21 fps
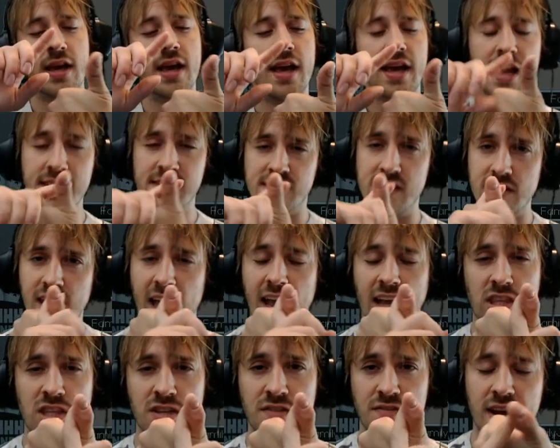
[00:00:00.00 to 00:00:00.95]
is it
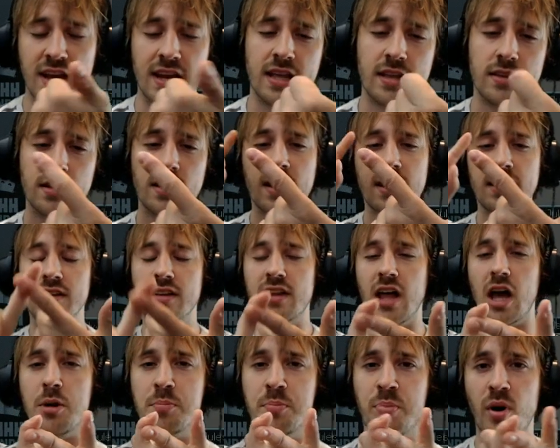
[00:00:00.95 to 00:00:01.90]
activated? Did
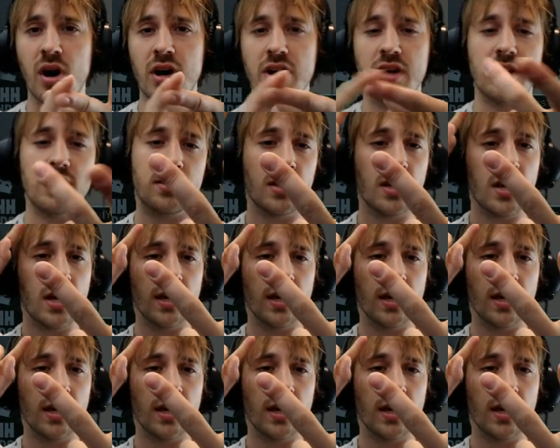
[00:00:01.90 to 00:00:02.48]
I bought it?